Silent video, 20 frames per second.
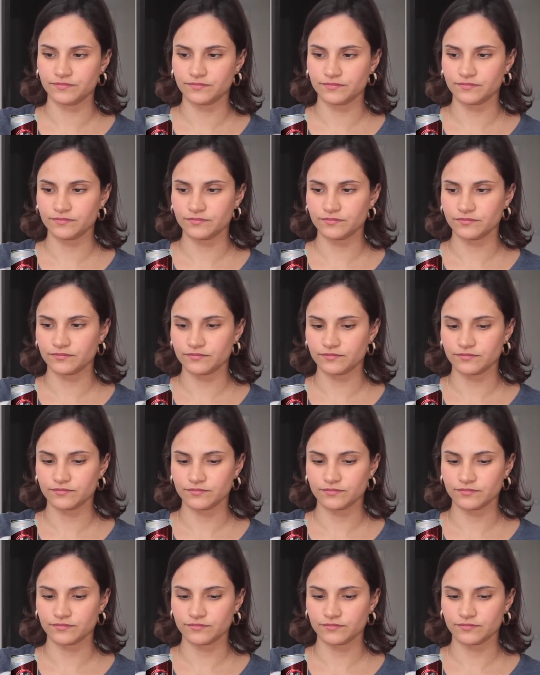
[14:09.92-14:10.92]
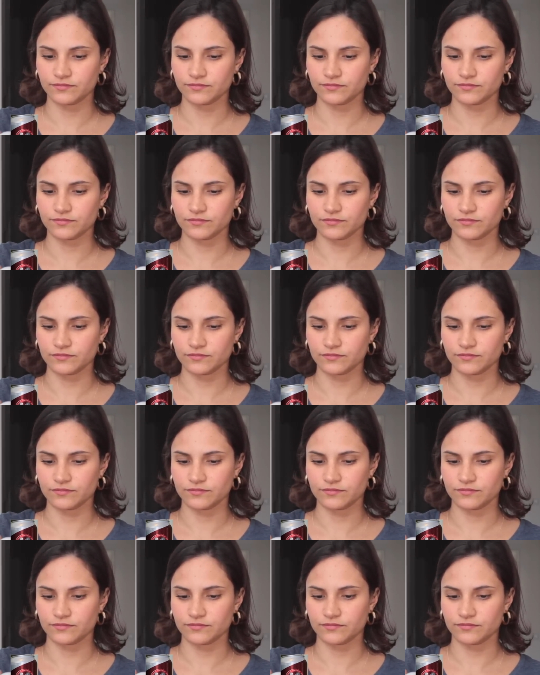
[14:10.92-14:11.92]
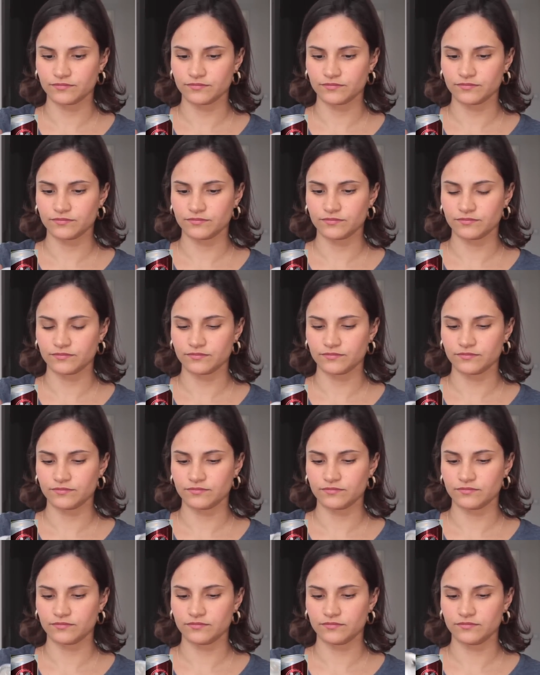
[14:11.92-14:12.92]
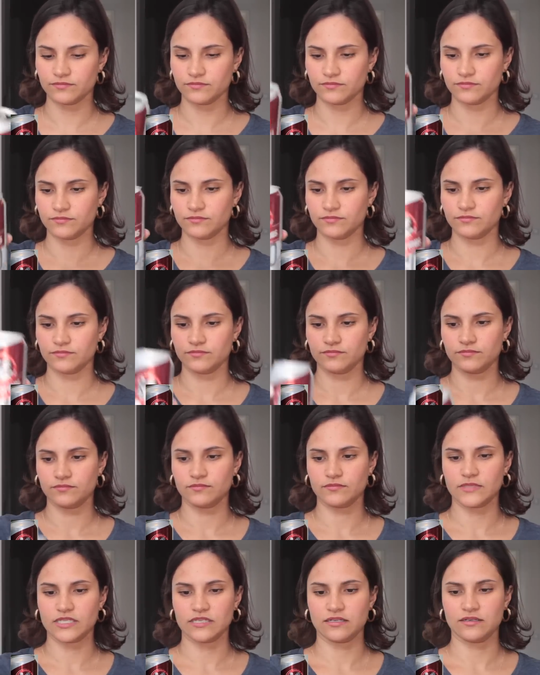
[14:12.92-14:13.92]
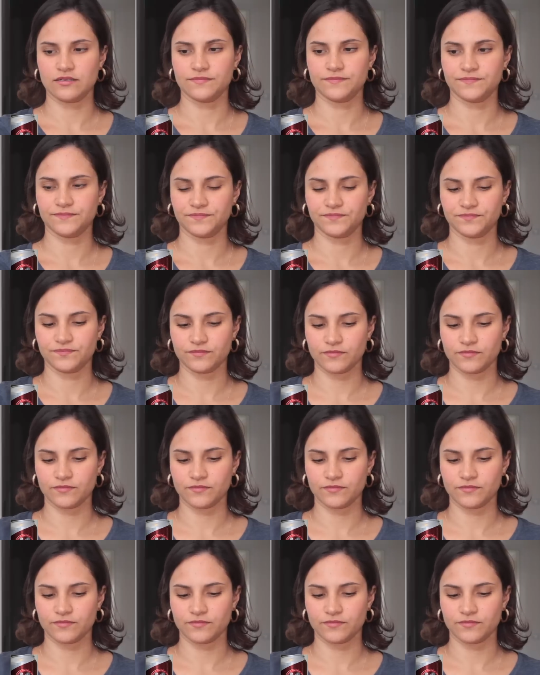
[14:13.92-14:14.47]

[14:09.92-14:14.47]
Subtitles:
No one is speaking in this clip.